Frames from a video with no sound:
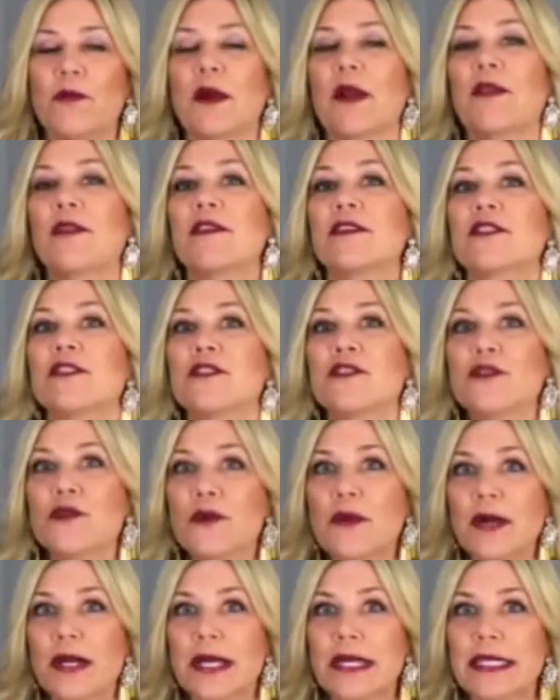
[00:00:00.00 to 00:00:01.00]
where the
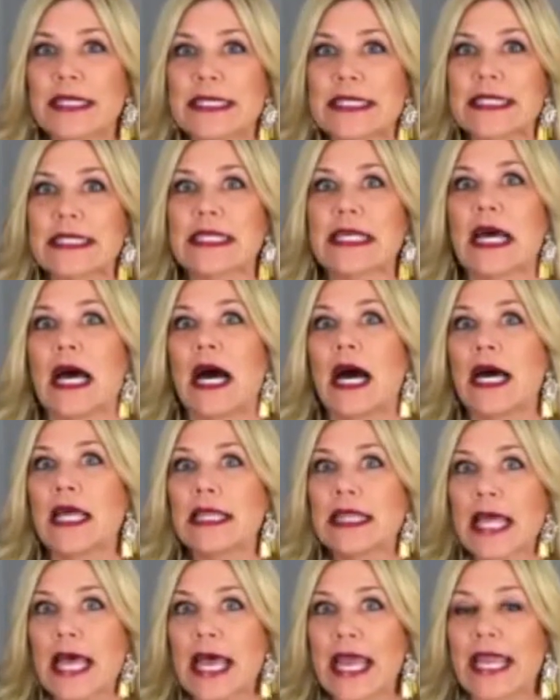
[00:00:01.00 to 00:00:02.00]
stores
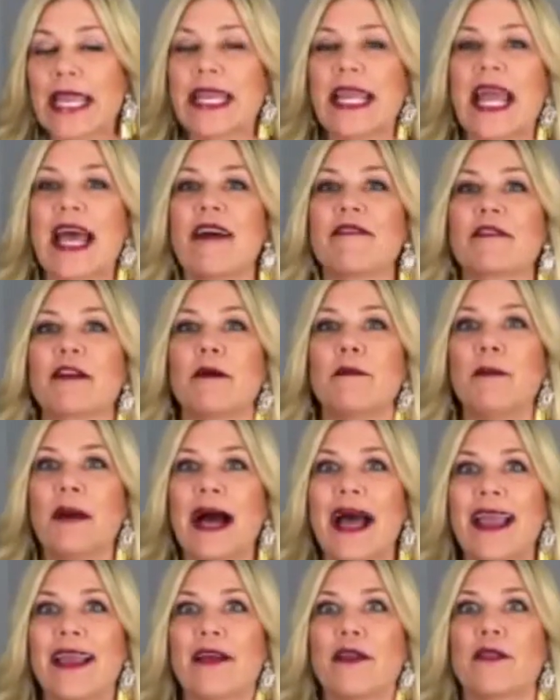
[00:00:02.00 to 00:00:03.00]
online have
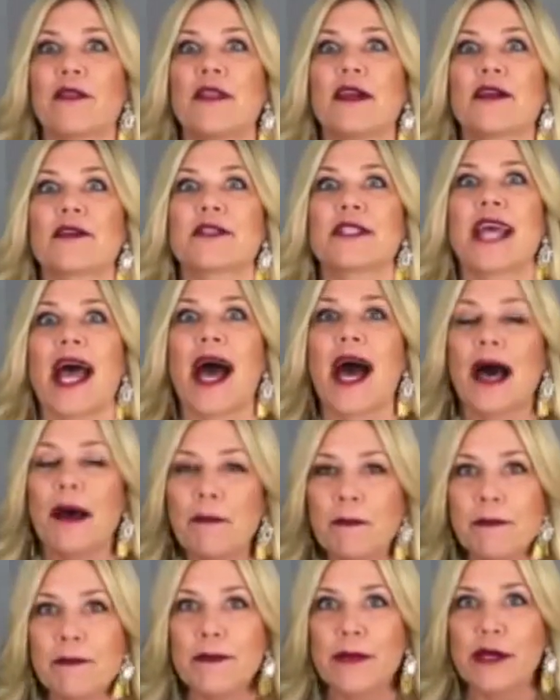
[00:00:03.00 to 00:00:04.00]
compiled their
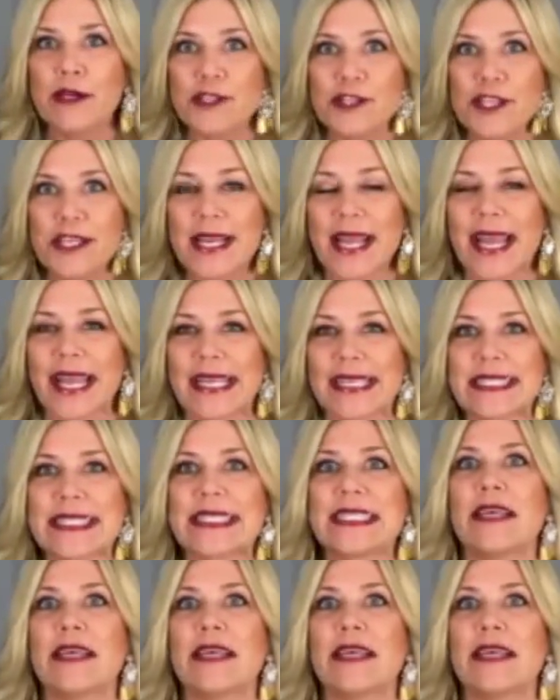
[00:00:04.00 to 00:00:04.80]
top merchandise